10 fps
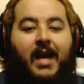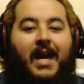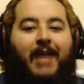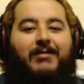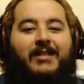
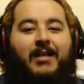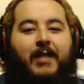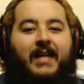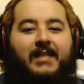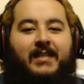Hey, what's up,
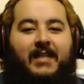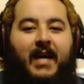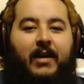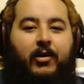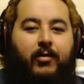guys? It's
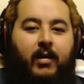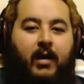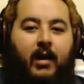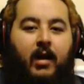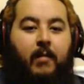Lando.
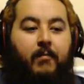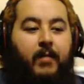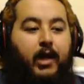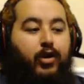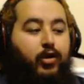I'm
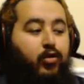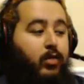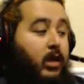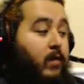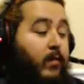here to do
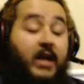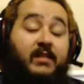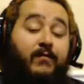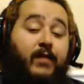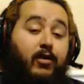the unboxing
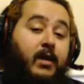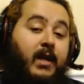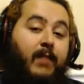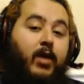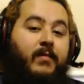video that I
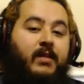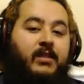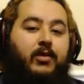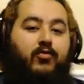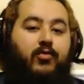promised
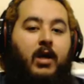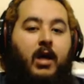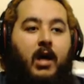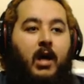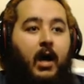you.
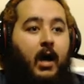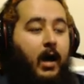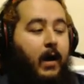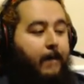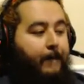
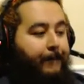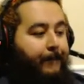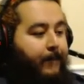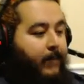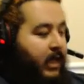Um,
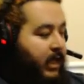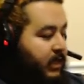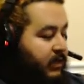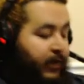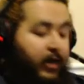
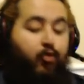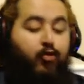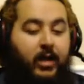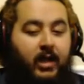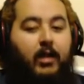it's been a
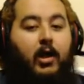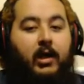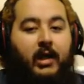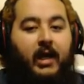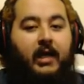really long
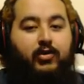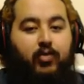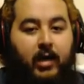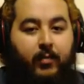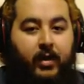day, so
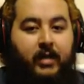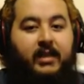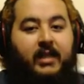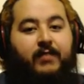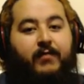I
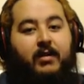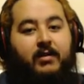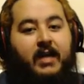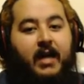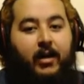apologize if I look
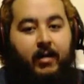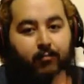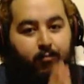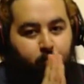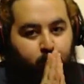tired.
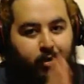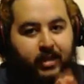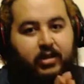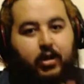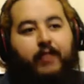I'm really
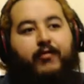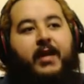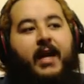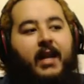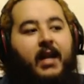sorry for
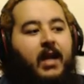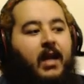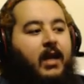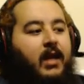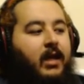that.
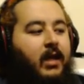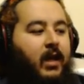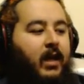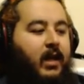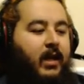
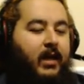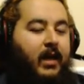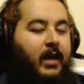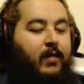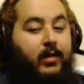I
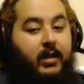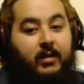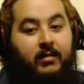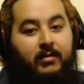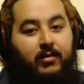can't really
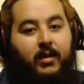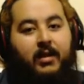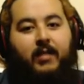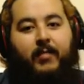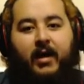do
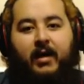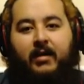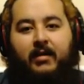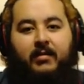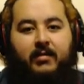anything about it
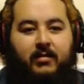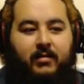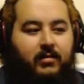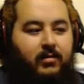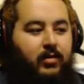
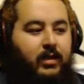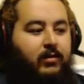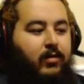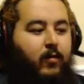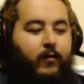until
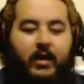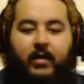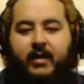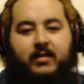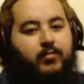hopefully I'll
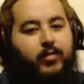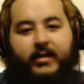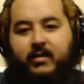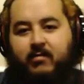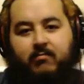get some rest.